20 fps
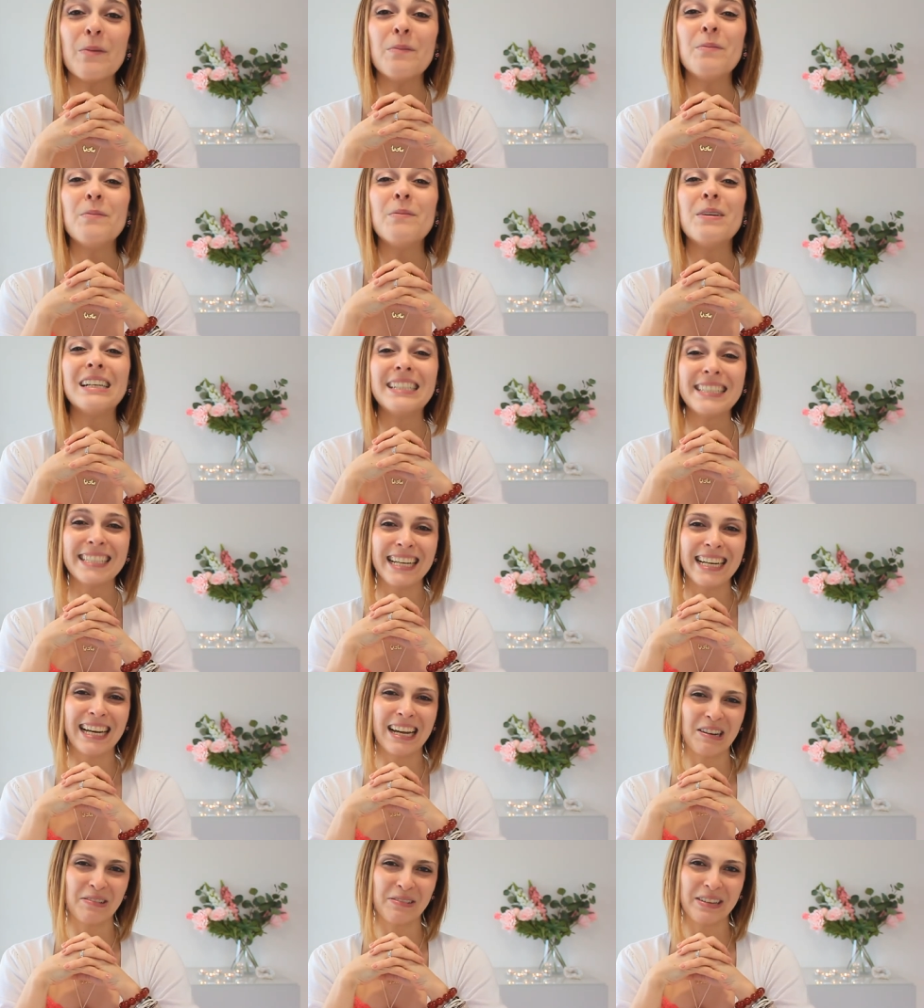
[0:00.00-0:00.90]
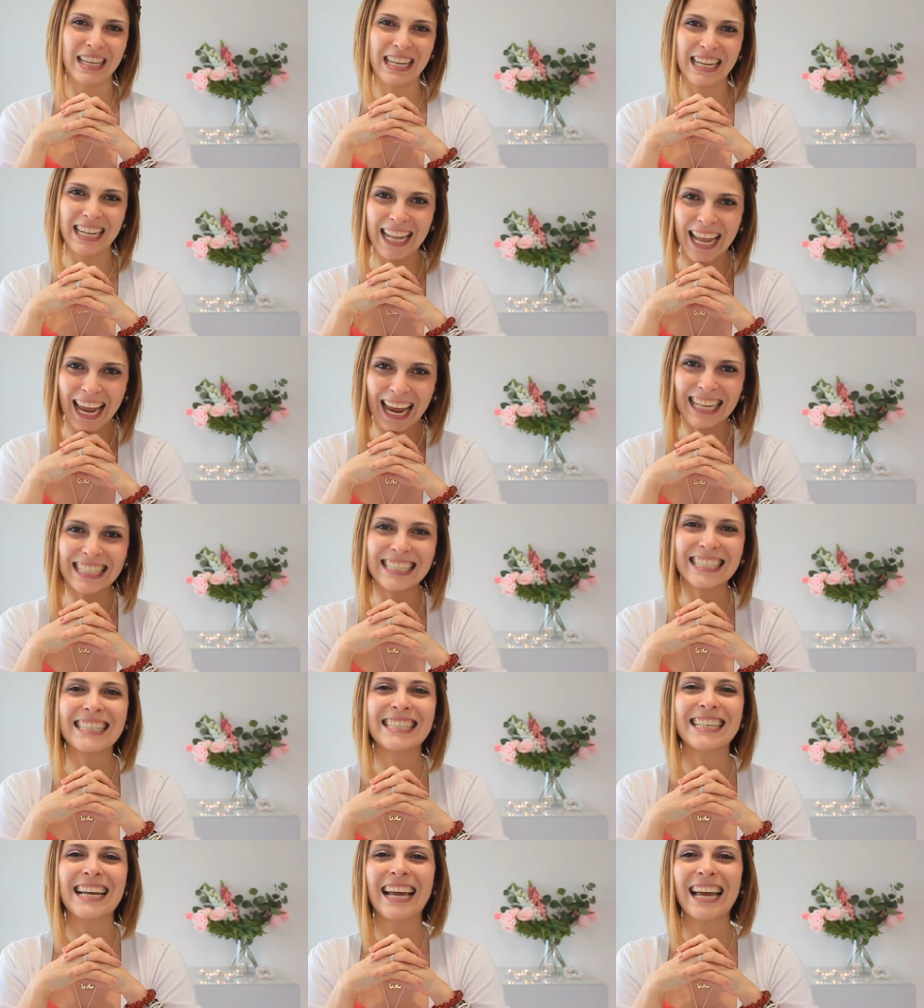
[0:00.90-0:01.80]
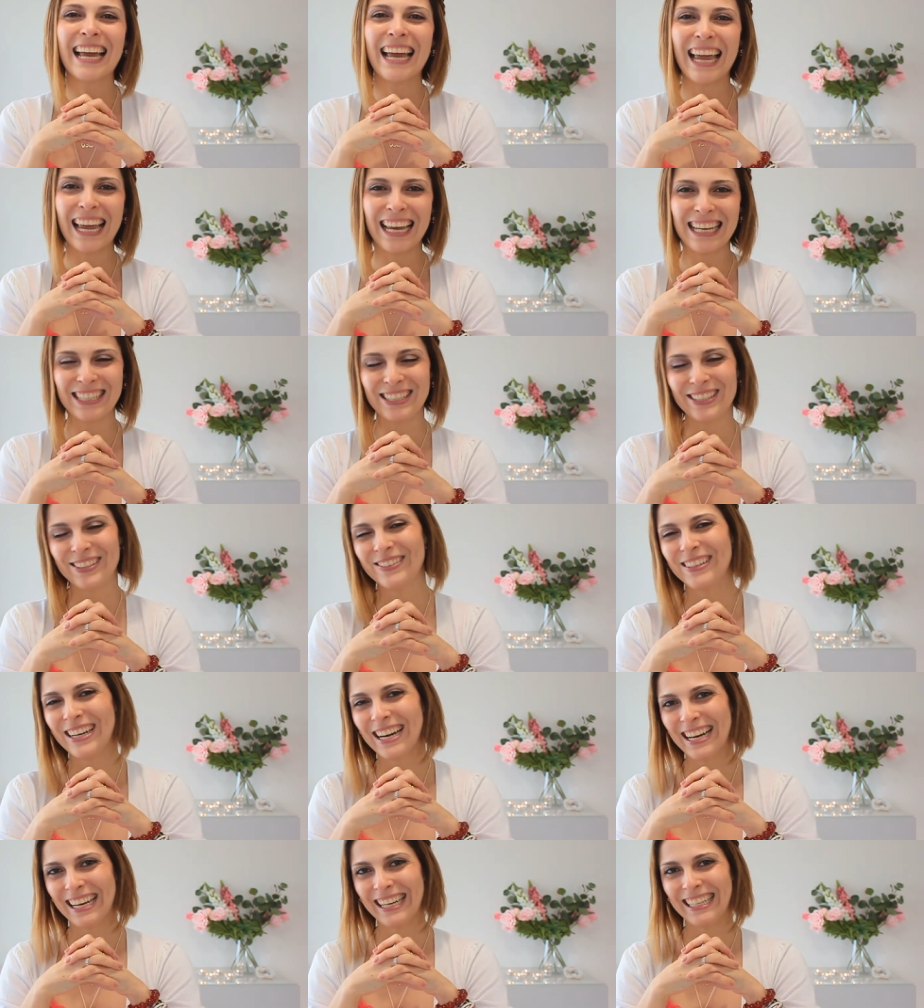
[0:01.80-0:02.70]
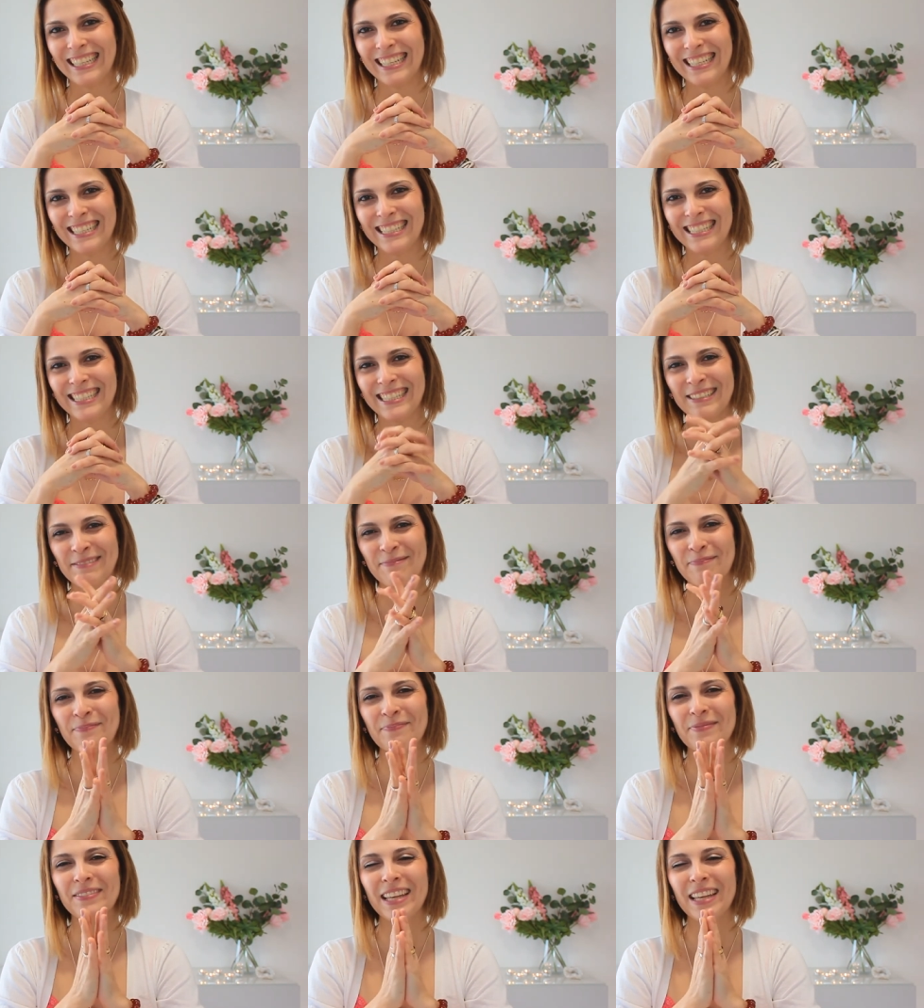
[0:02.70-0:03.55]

on Monday now with the next angel guidance.